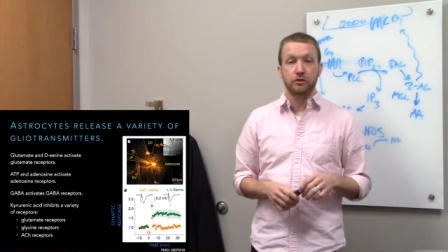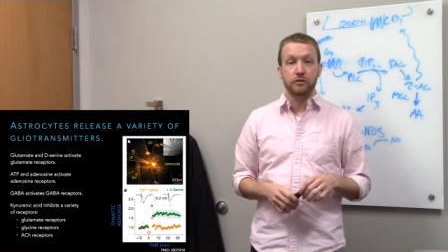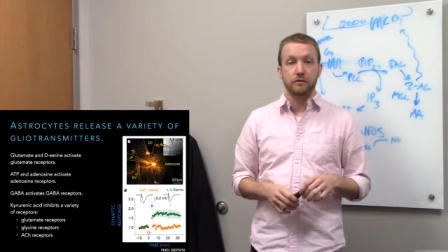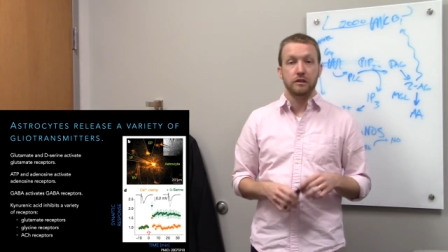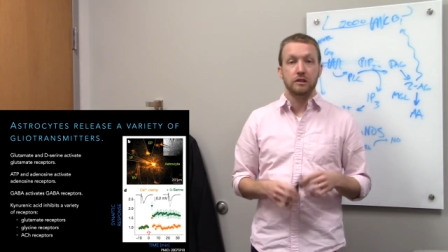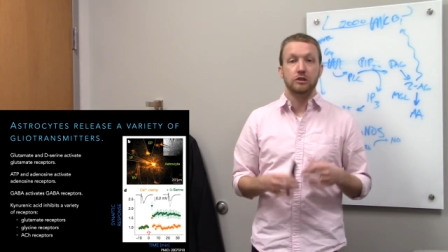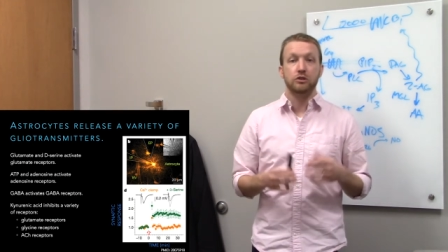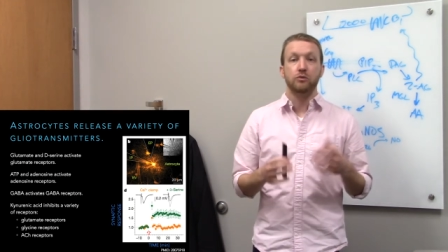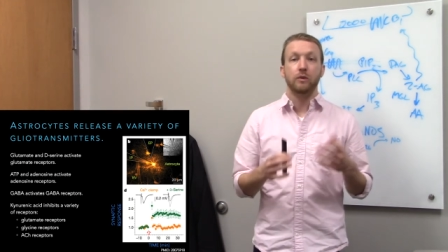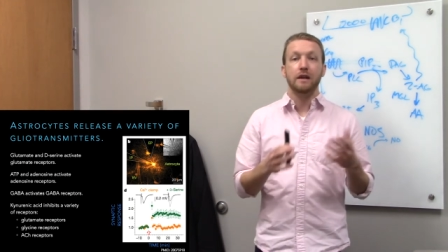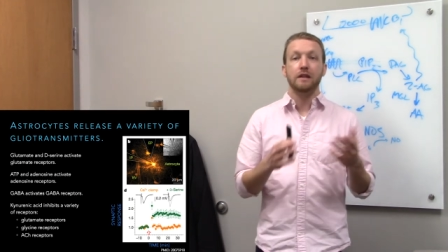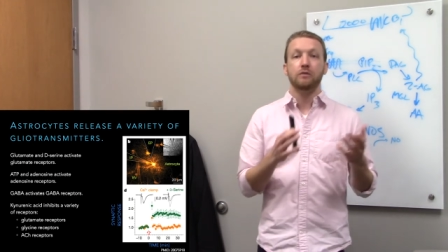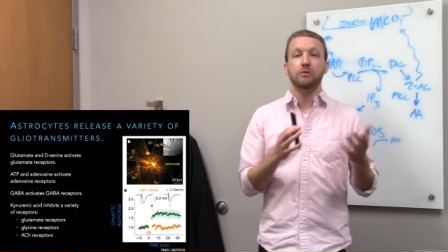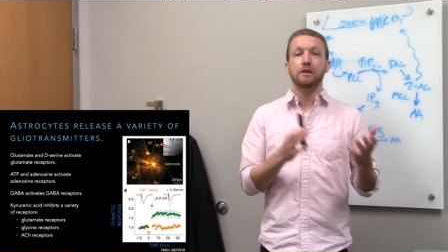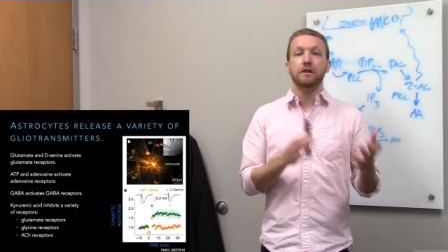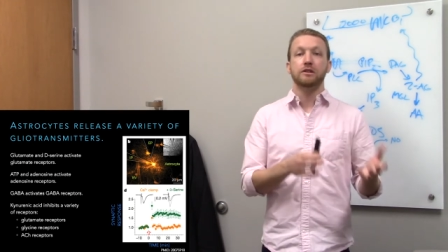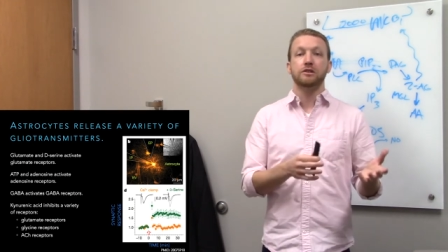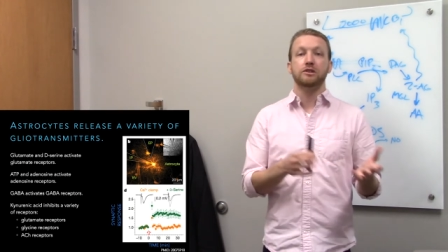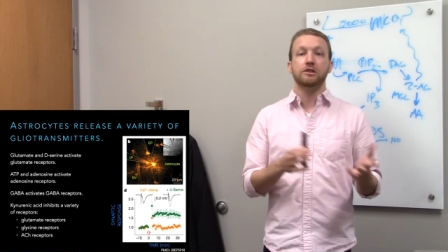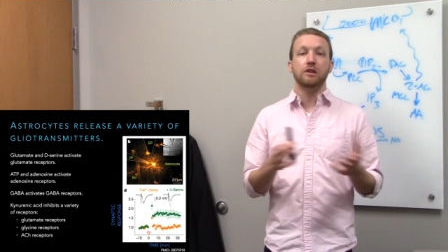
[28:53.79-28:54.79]
And it's the way that we
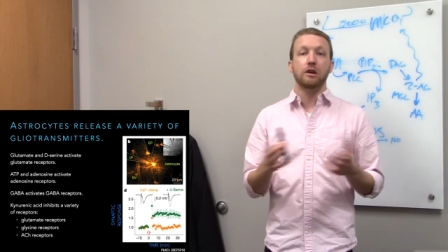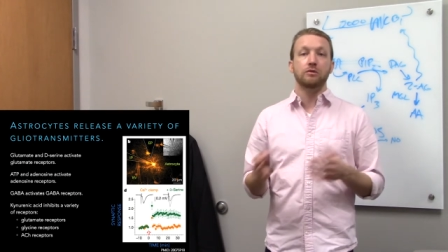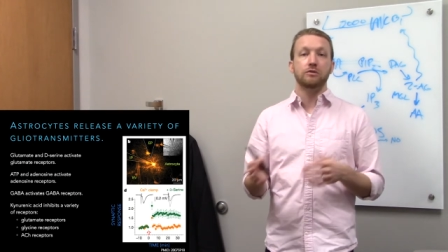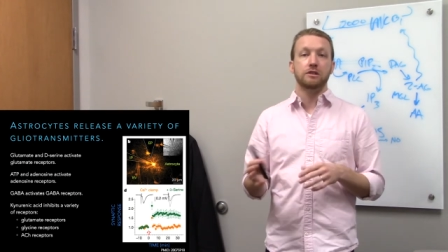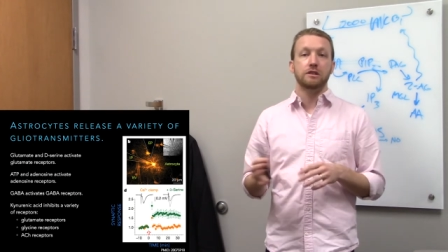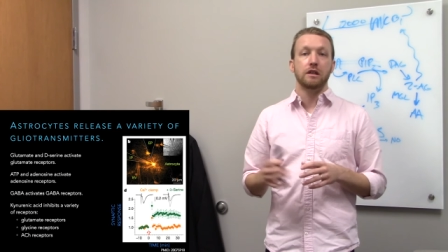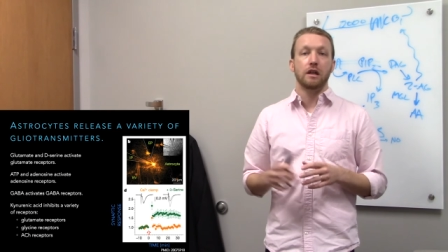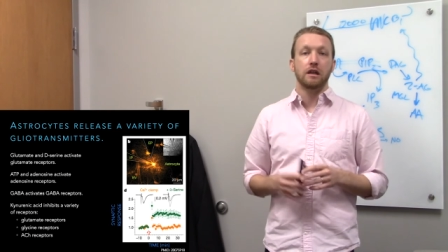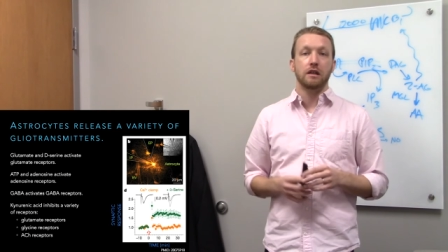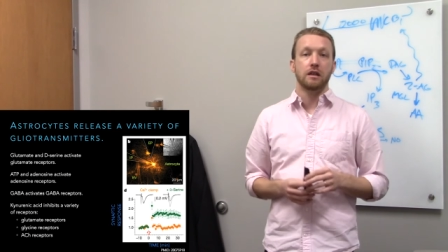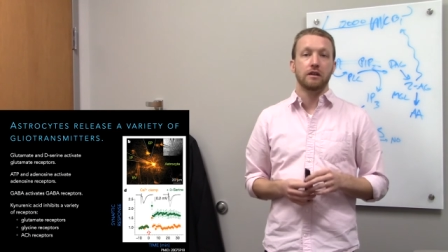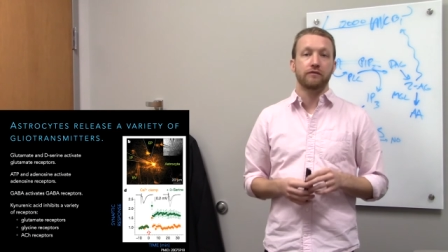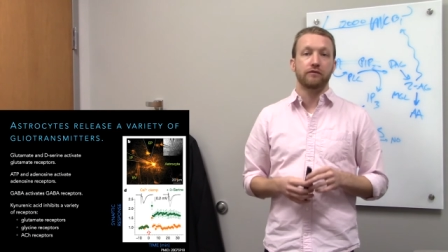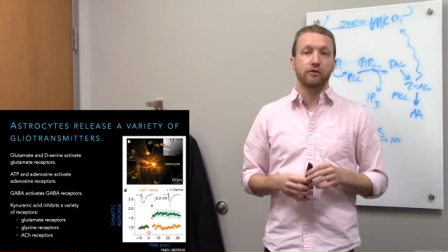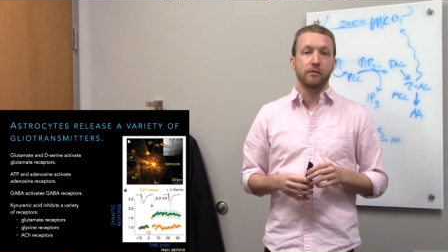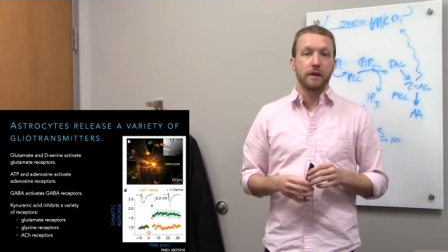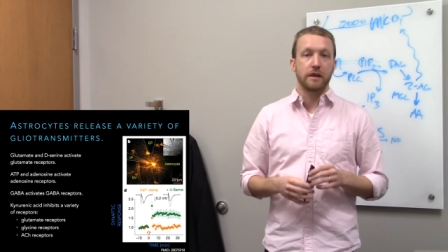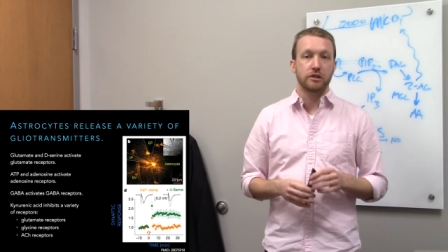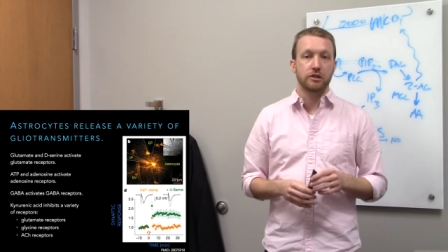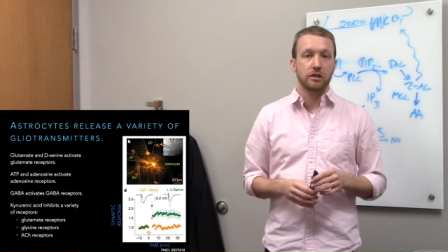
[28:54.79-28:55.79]
associate
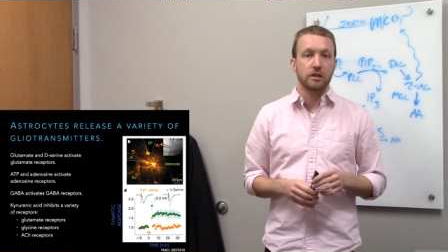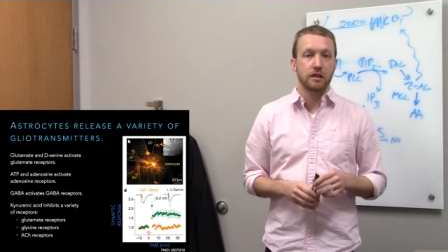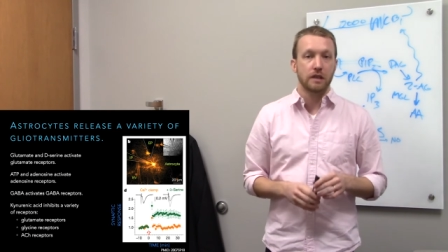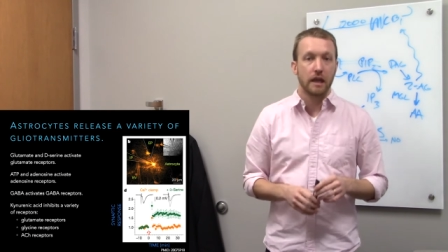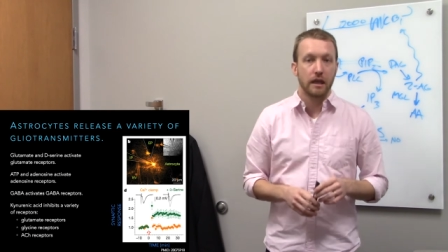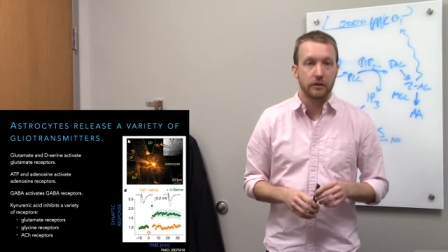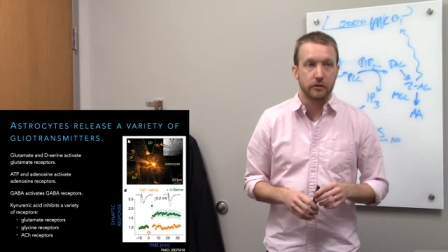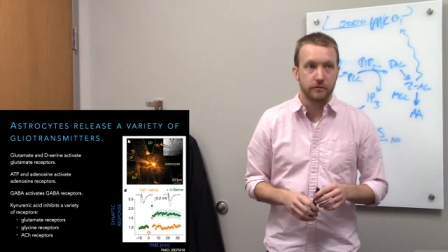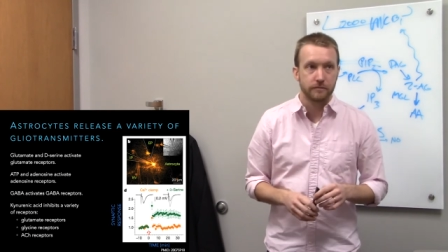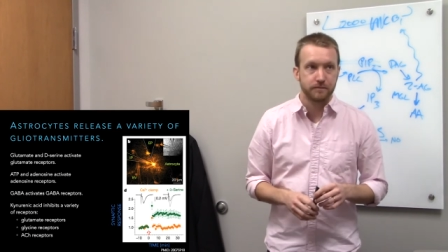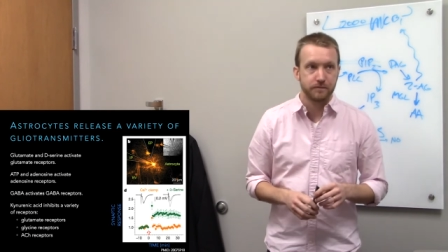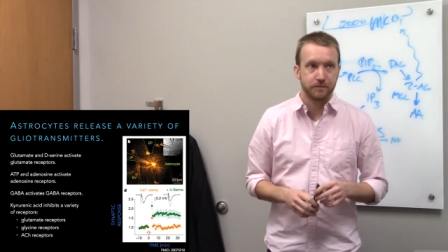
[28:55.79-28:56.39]
information together.